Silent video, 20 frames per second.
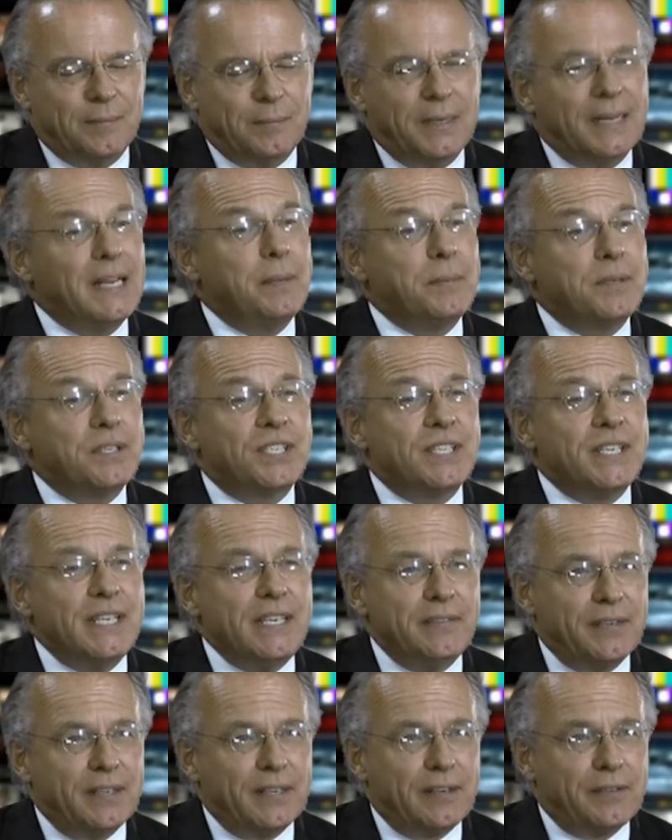My name is
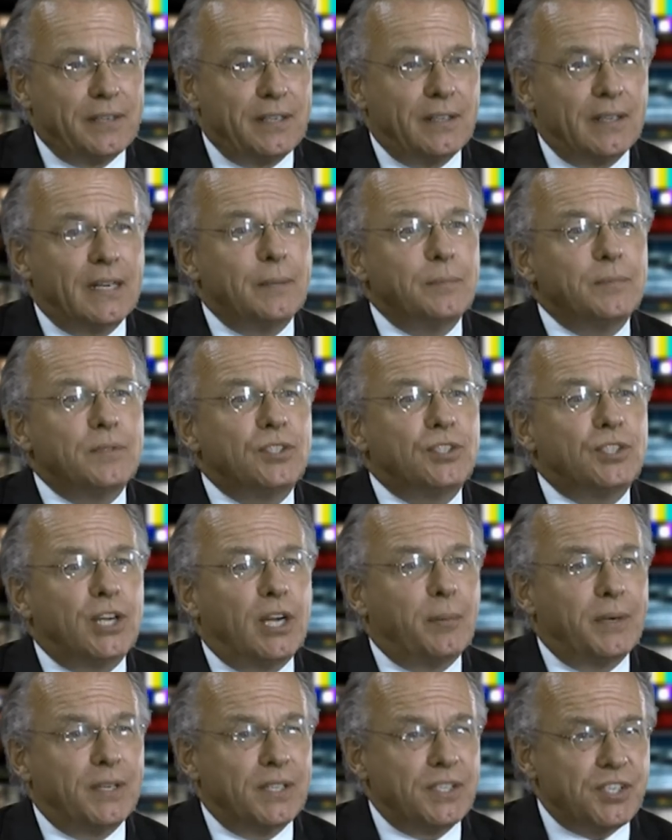Steve van der Velde and I'm the
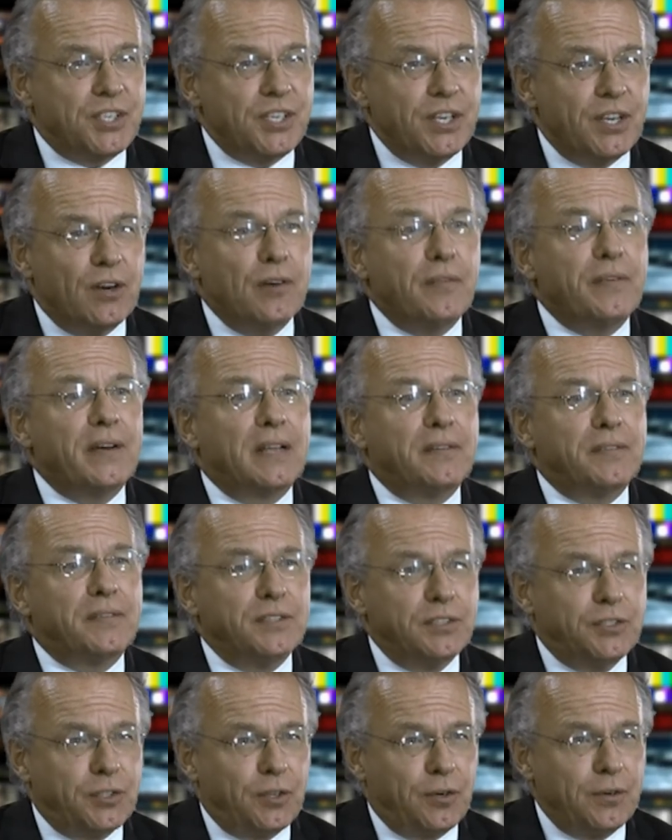Chairman and CEO of
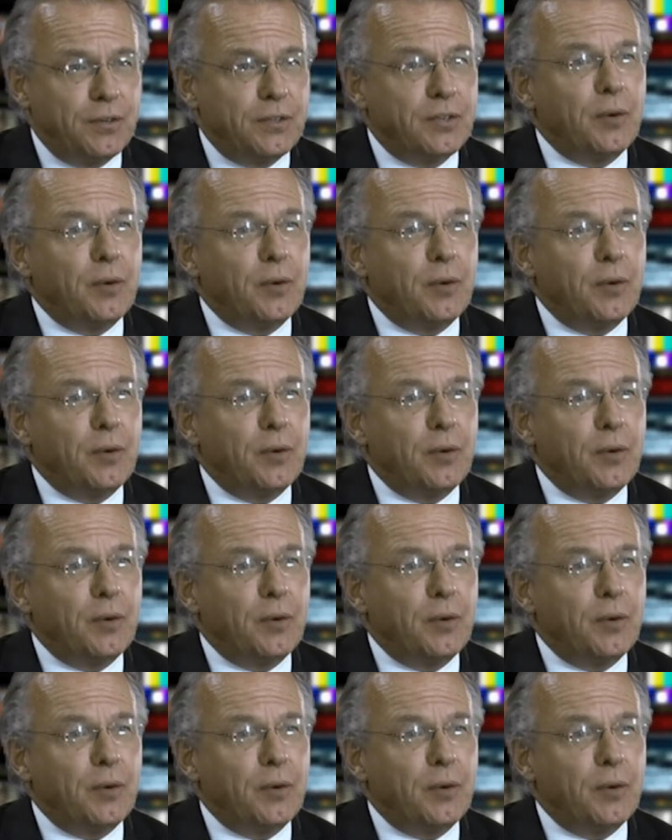ElephantTalk